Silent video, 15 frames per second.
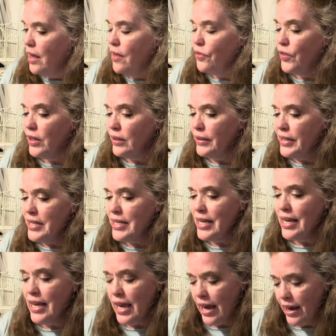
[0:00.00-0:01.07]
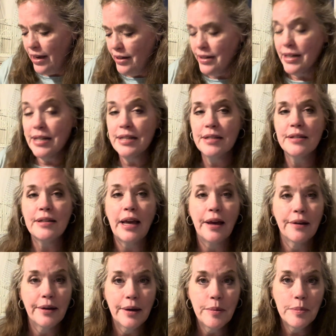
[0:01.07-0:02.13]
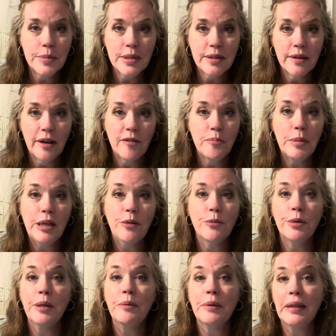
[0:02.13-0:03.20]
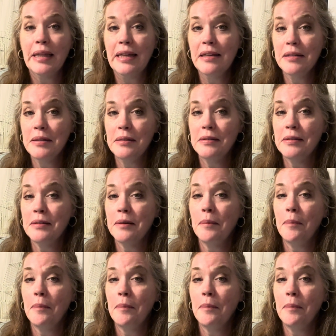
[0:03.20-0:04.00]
the Lizzie Kate stand-ups have been re-released?